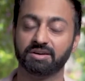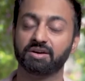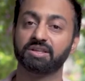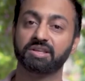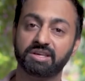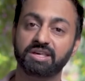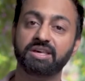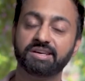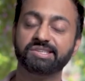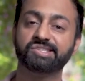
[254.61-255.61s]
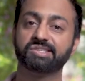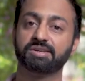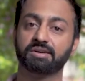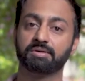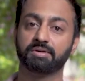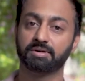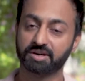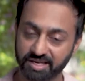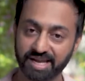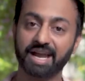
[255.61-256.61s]
Okay, the key is
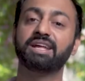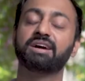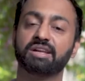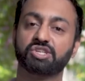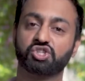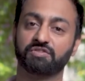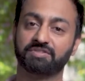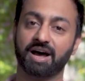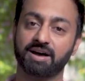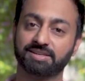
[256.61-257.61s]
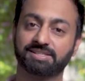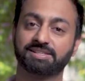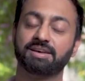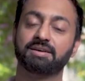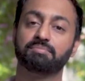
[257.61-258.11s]
creating a list of tasks,